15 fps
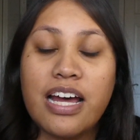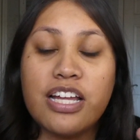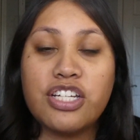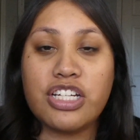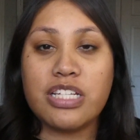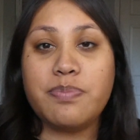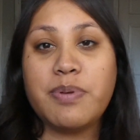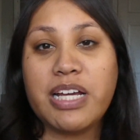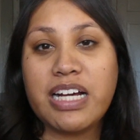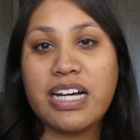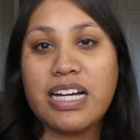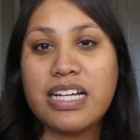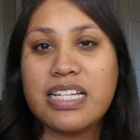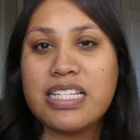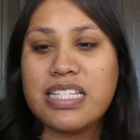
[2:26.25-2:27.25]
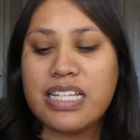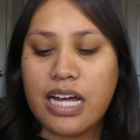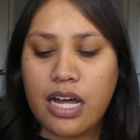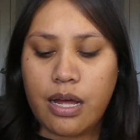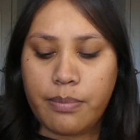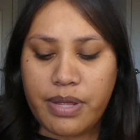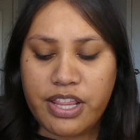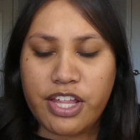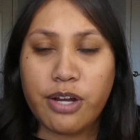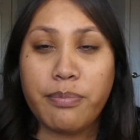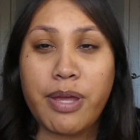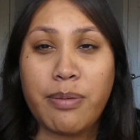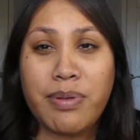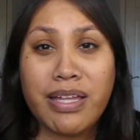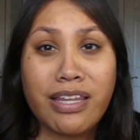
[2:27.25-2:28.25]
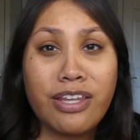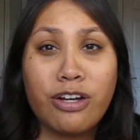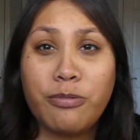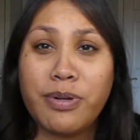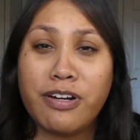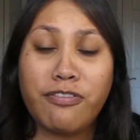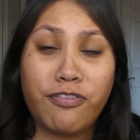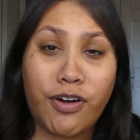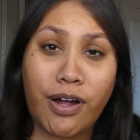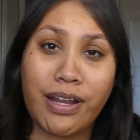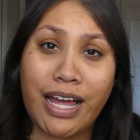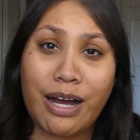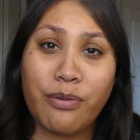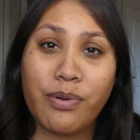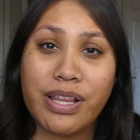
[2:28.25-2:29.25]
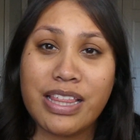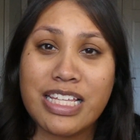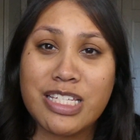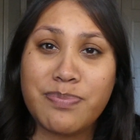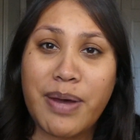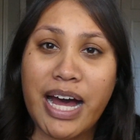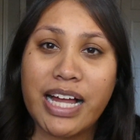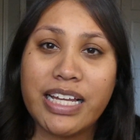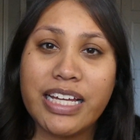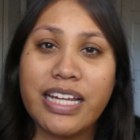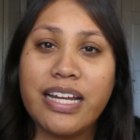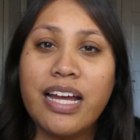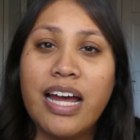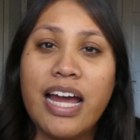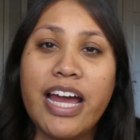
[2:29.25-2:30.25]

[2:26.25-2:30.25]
just because there may be a little bit of fallout with this palette,